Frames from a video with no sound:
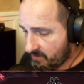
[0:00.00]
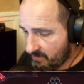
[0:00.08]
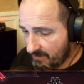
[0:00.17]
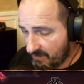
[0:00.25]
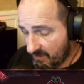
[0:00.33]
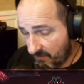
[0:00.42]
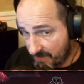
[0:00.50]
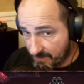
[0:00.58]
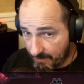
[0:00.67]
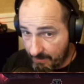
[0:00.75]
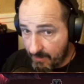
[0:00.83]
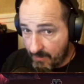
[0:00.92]
let's face it,
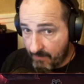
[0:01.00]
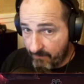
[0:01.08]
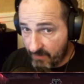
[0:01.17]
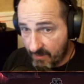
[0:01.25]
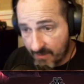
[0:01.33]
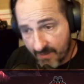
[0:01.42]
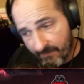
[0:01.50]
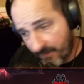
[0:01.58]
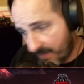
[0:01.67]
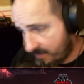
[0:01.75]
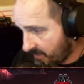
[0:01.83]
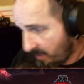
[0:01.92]

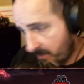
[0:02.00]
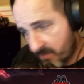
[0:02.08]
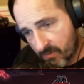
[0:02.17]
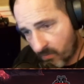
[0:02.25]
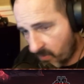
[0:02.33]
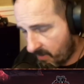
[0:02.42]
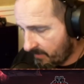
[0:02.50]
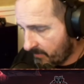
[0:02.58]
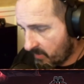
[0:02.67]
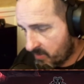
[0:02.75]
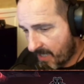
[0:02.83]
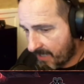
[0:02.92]
FaZe Dub's one of the
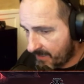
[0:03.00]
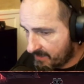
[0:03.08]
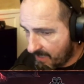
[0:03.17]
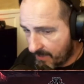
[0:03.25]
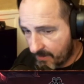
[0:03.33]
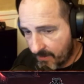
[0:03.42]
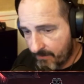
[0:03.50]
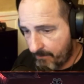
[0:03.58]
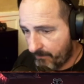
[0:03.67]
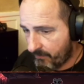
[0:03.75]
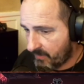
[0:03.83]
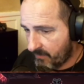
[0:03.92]
most highly touted
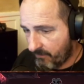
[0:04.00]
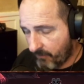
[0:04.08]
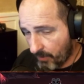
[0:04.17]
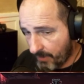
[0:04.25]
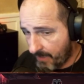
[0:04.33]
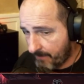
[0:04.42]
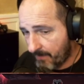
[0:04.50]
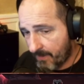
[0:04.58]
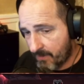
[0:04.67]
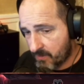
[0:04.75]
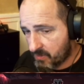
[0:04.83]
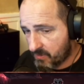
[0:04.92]
Fortnite
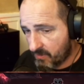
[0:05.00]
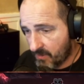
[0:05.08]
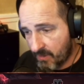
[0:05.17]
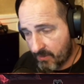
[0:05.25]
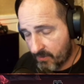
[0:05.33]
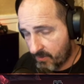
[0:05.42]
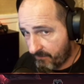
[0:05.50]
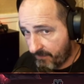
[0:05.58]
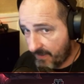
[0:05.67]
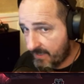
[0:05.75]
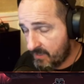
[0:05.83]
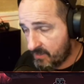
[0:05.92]
players under the
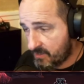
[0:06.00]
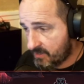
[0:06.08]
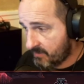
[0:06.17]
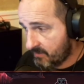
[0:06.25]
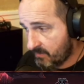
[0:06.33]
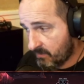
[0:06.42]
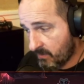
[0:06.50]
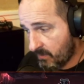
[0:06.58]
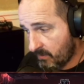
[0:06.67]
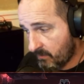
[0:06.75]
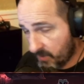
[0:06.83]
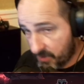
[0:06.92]
FaZe
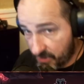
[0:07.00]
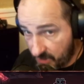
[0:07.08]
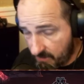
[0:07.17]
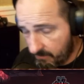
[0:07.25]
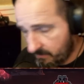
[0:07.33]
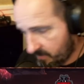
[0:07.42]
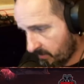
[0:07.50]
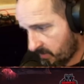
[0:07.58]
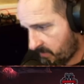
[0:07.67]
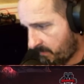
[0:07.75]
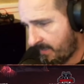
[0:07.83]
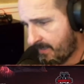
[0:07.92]
regime, so to
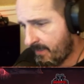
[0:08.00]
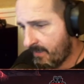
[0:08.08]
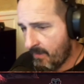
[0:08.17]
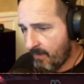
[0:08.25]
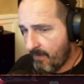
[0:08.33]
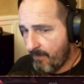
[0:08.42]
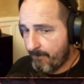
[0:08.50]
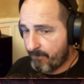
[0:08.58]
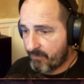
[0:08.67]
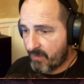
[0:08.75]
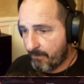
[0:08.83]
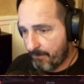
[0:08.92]
speak.
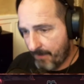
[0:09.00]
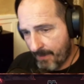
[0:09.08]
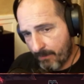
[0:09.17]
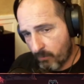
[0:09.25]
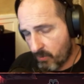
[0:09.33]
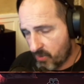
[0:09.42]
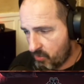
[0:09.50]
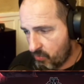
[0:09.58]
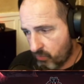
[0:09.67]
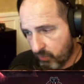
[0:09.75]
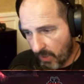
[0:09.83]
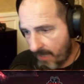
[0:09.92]
But when you
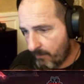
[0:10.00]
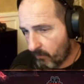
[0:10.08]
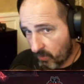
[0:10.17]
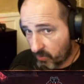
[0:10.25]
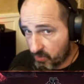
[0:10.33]
let words